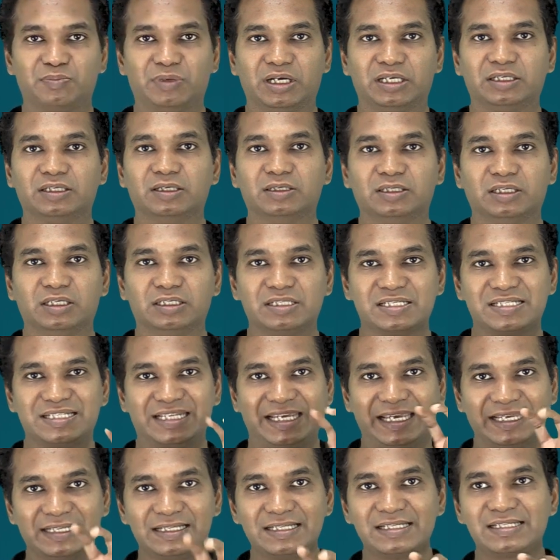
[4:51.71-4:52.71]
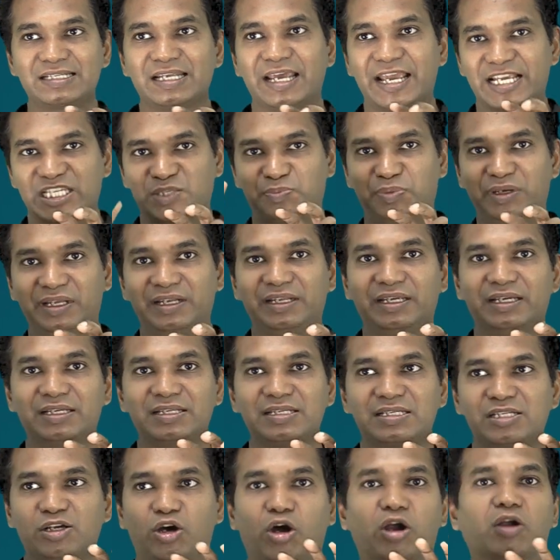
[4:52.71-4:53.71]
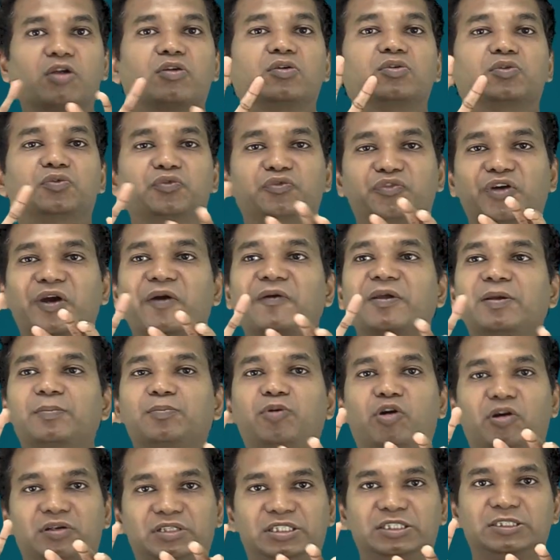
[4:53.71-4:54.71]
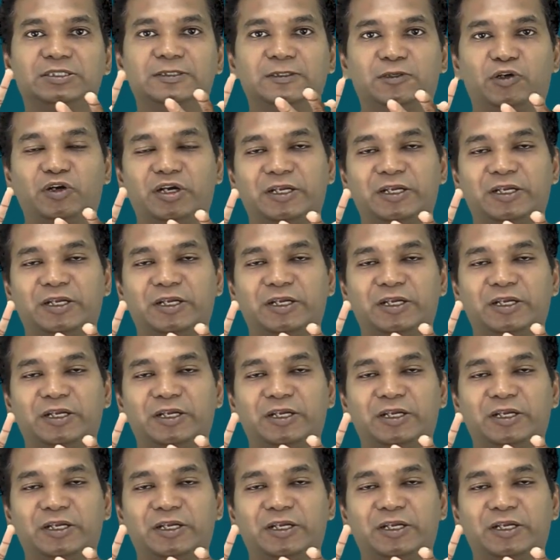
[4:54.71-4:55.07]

but uh, skills, experience are very important.